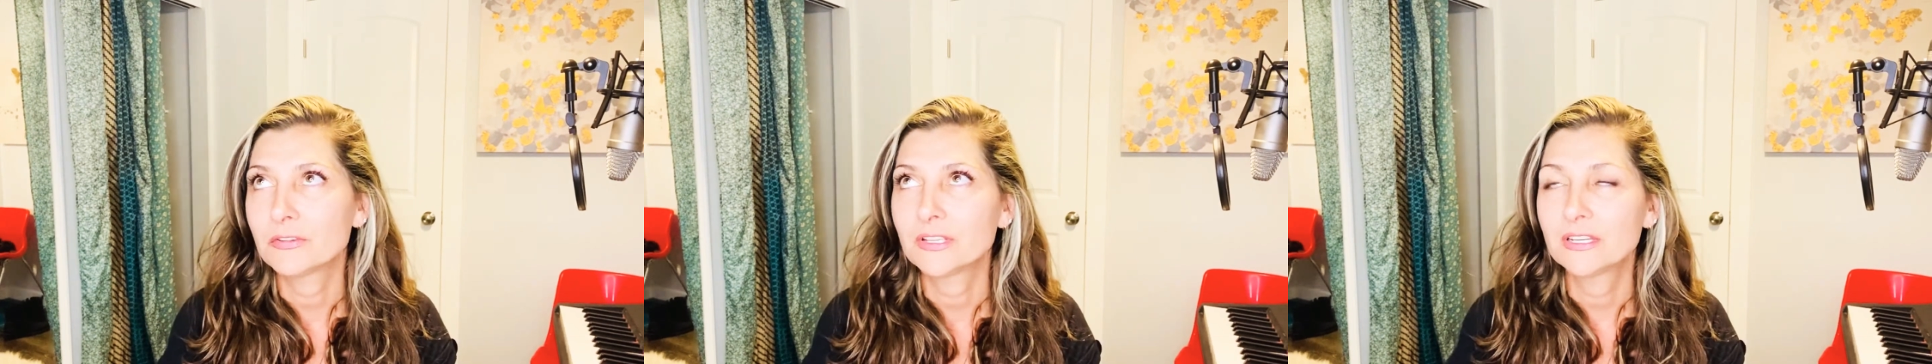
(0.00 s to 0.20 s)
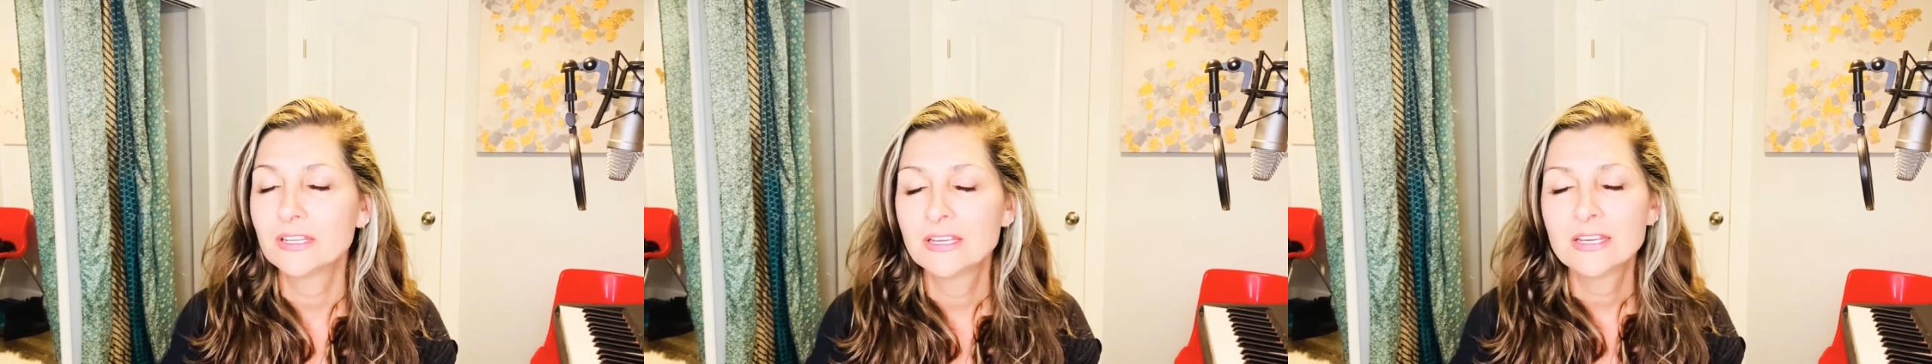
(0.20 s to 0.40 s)

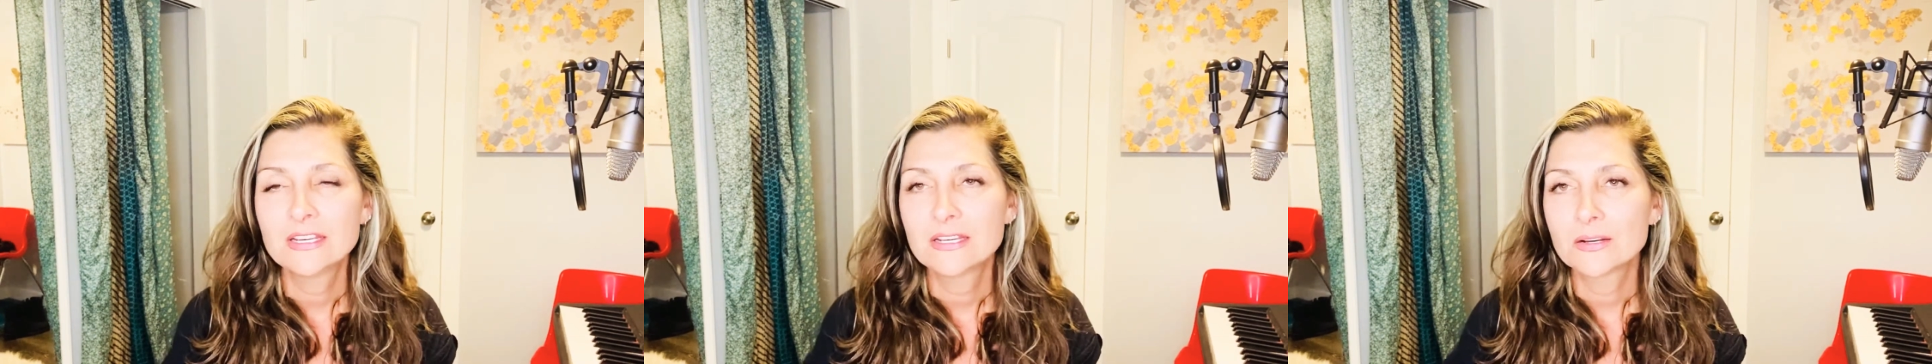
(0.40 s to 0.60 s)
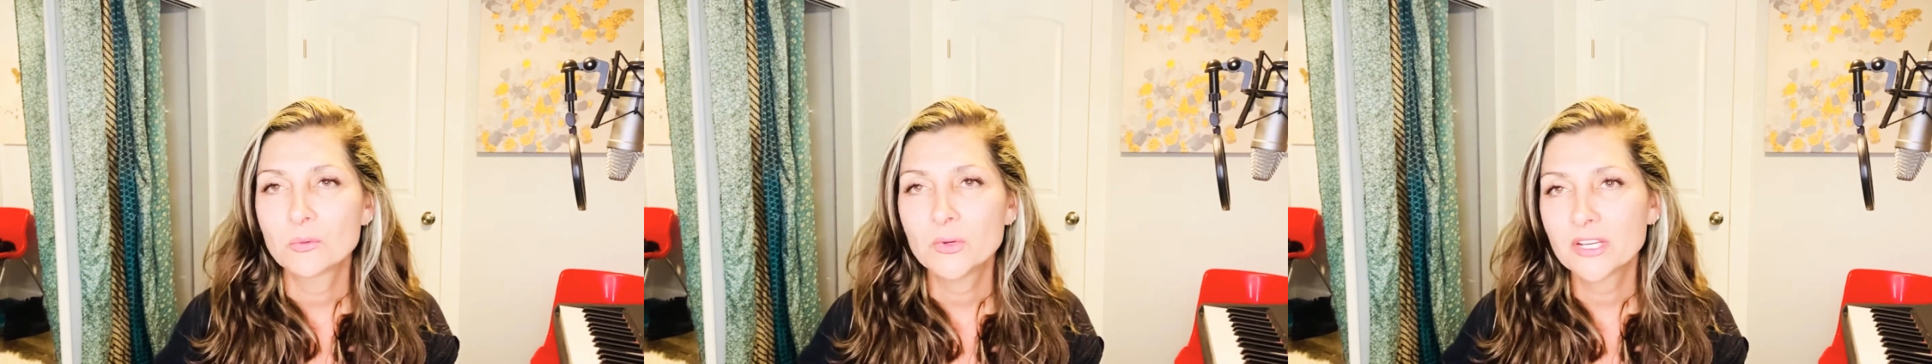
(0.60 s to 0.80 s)
And
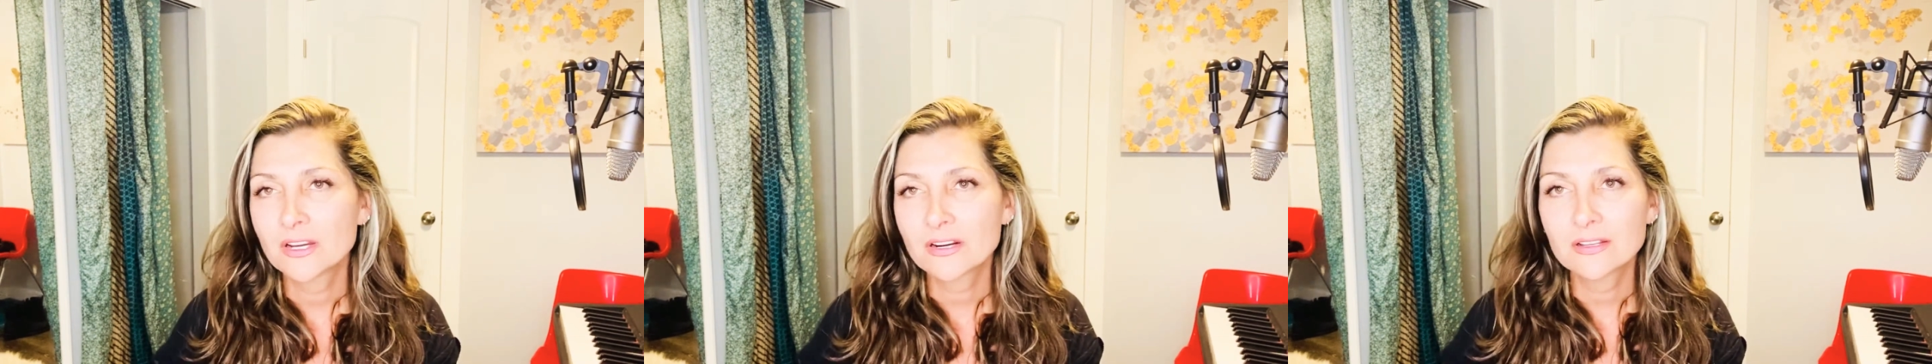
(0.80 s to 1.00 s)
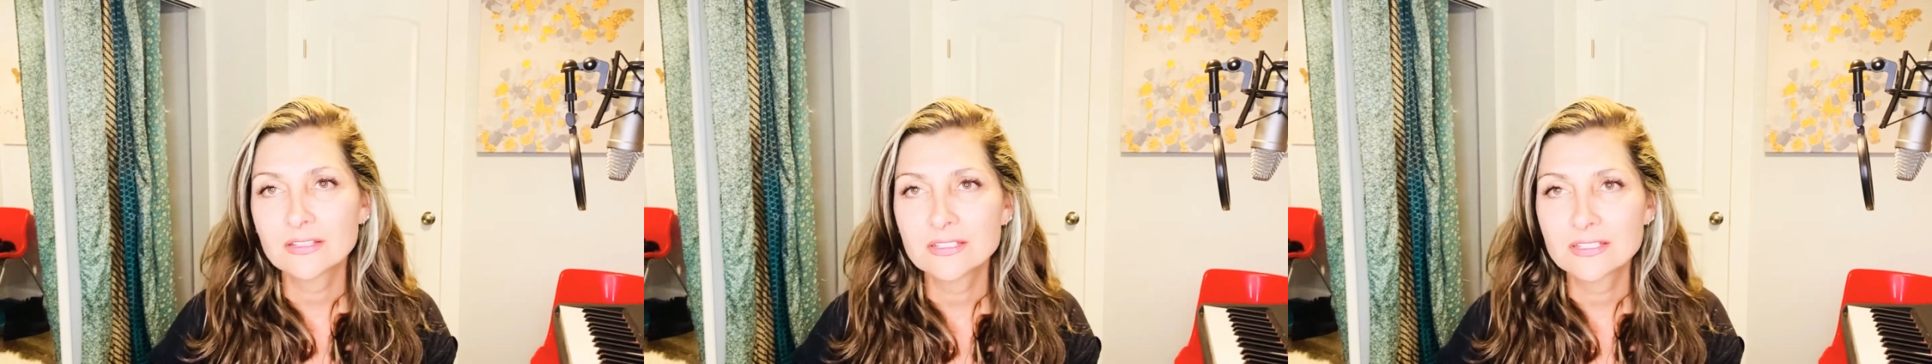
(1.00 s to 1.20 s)
we got
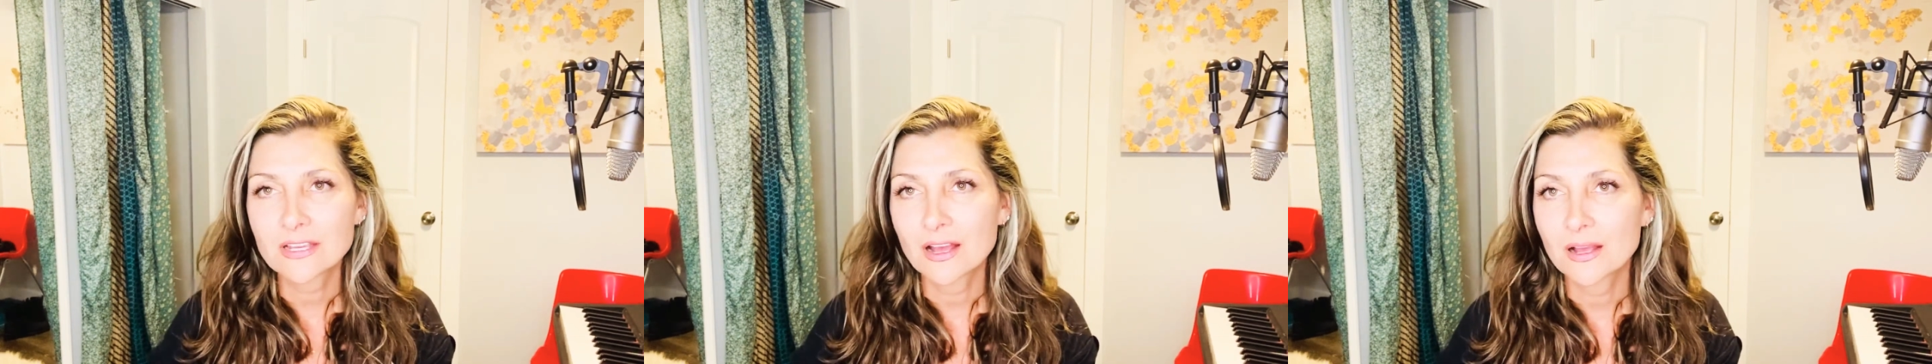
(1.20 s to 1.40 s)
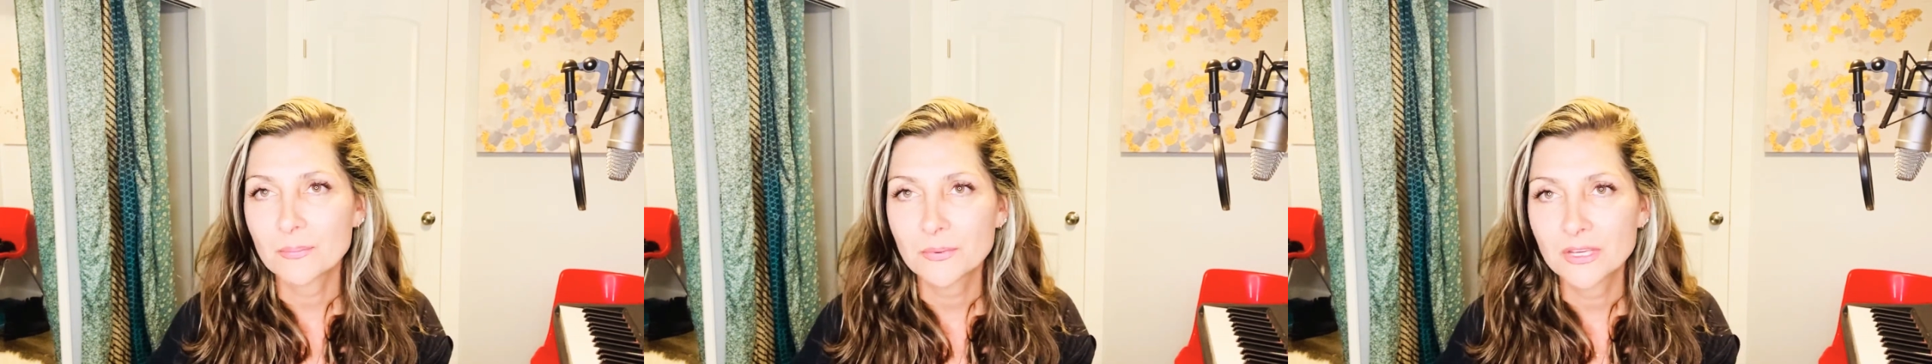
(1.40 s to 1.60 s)
on the
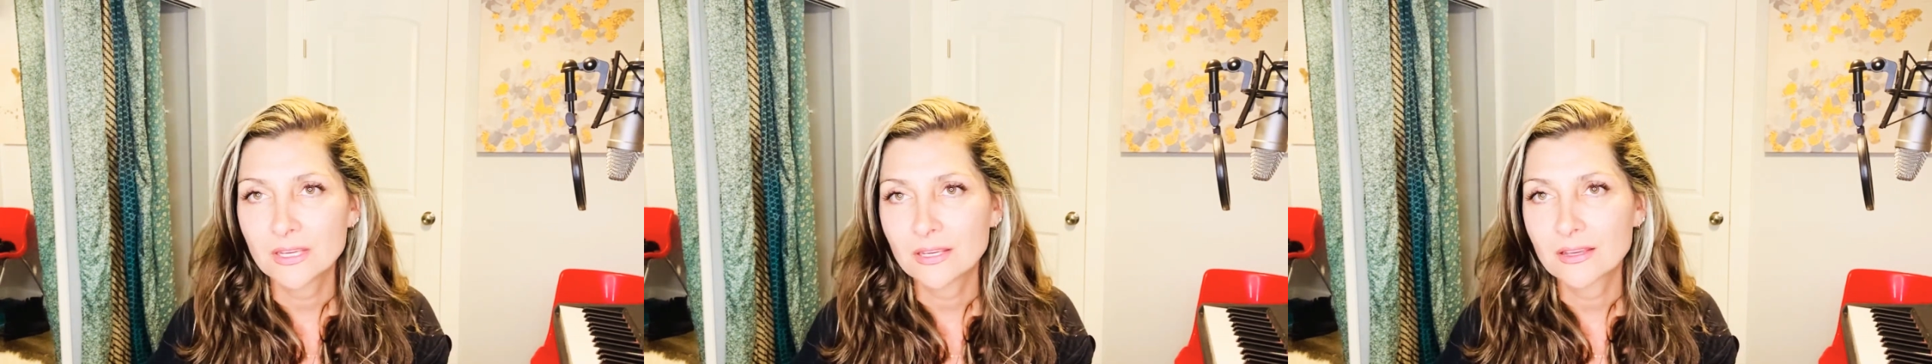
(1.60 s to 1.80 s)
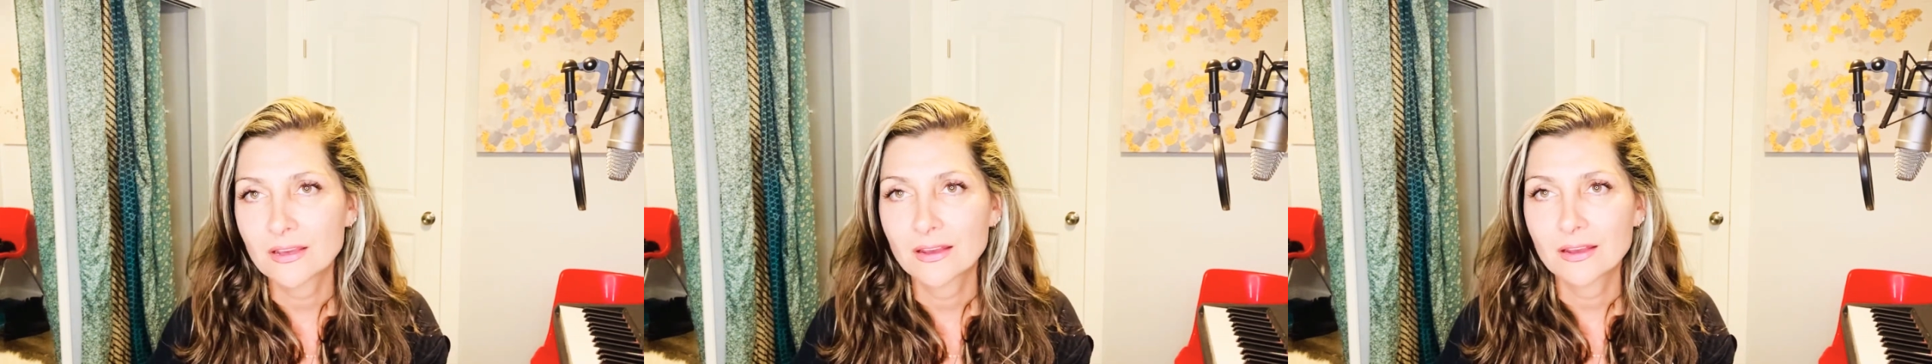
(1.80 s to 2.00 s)

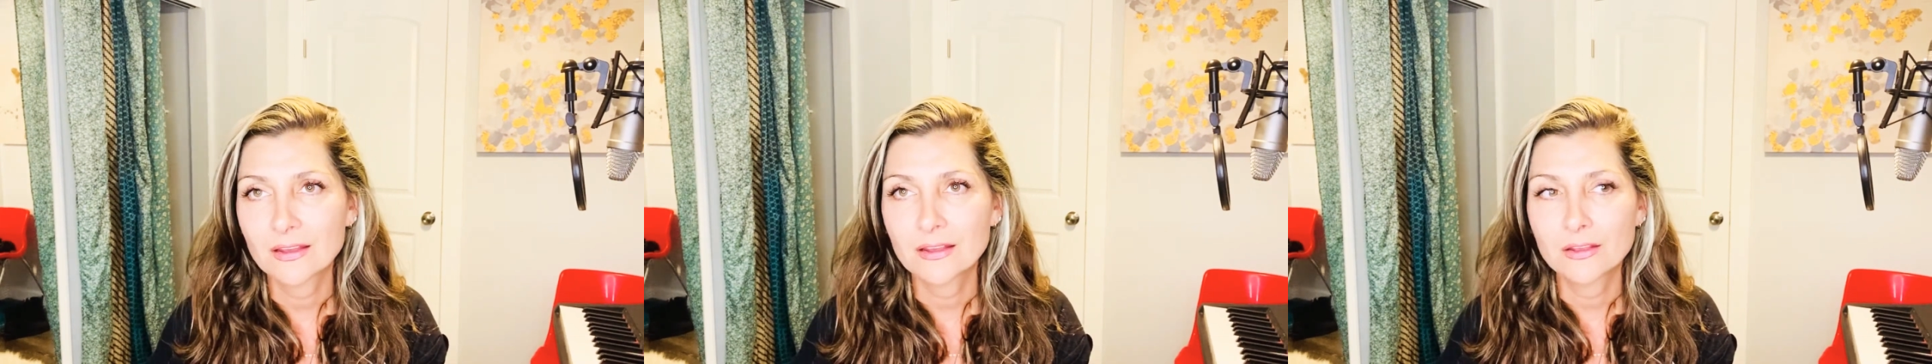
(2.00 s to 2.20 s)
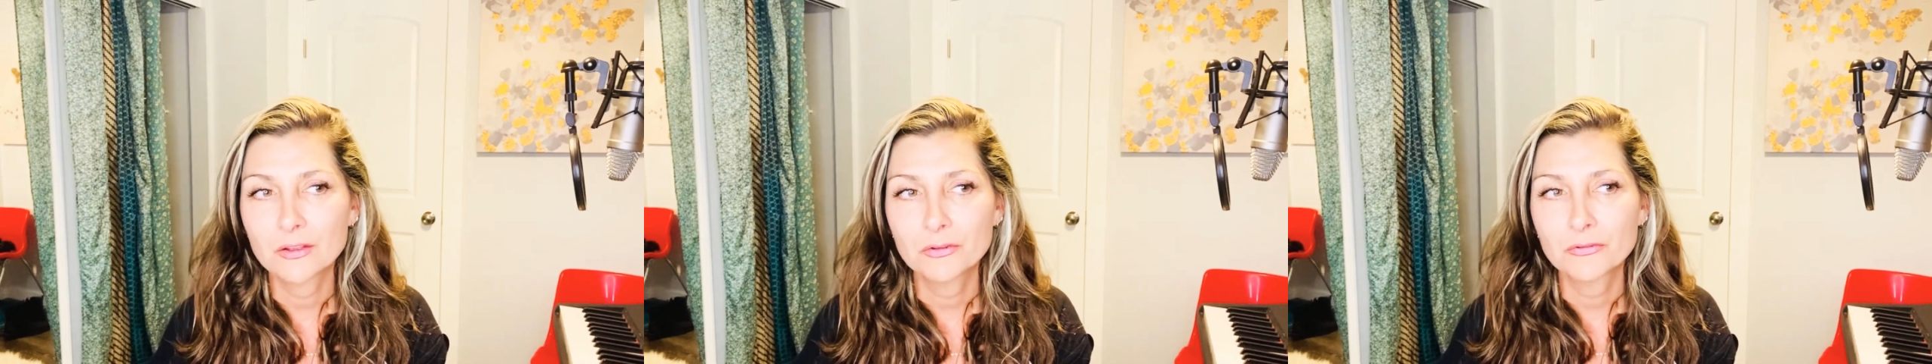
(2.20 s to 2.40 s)
topic
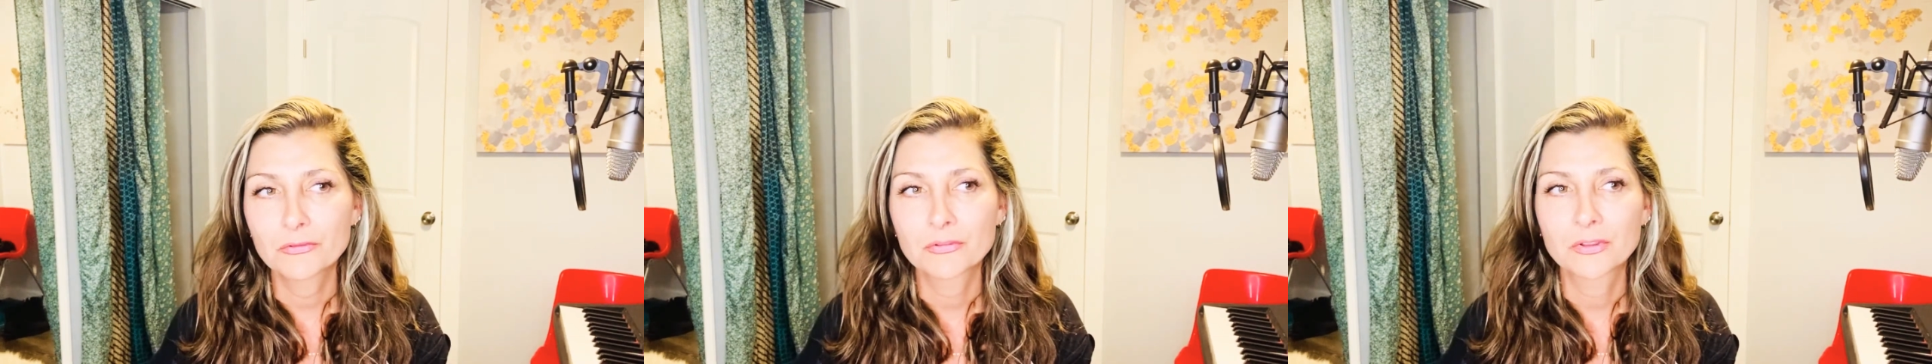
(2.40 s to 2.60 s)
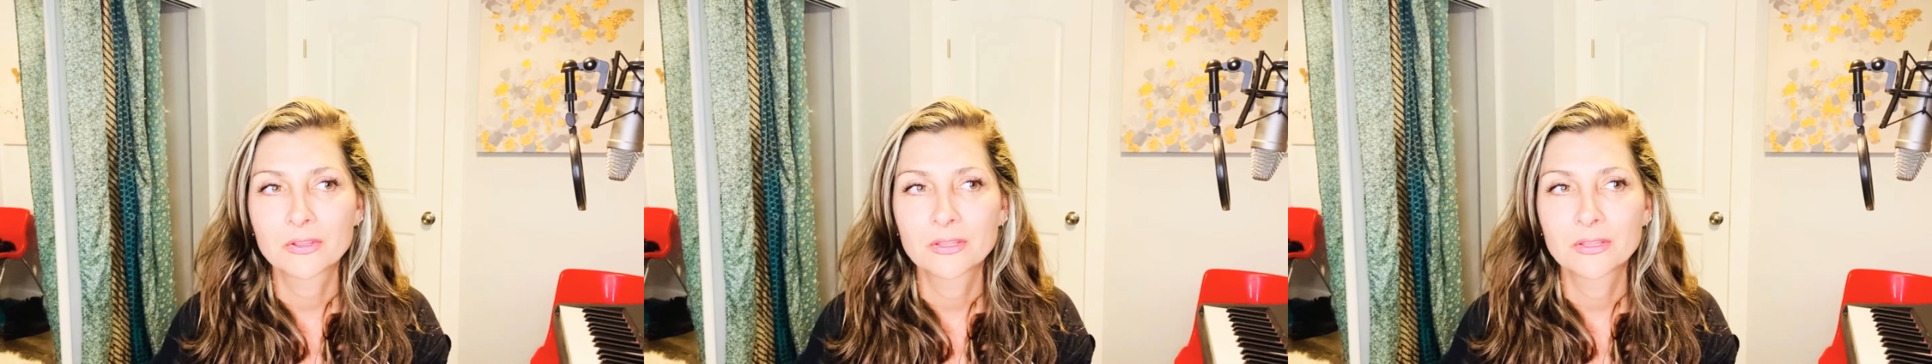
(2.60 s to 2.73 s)
of